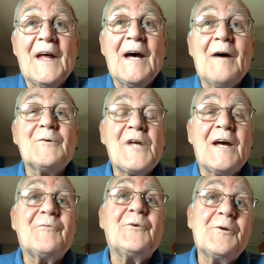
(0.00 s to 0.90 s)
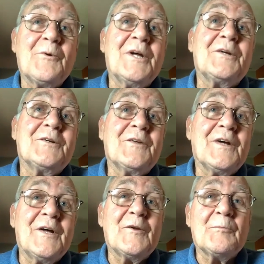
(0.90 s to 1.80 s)
that was after he went to the
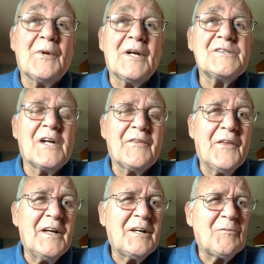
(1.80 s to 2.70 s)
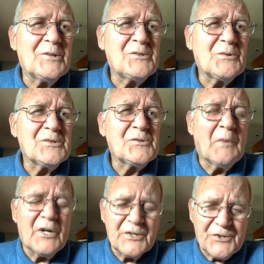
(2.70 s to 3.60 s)
other place, I think, which was
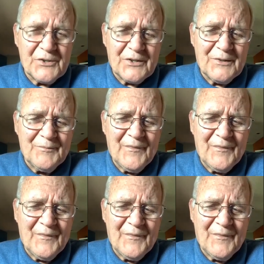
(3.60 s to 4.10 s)
Mercer.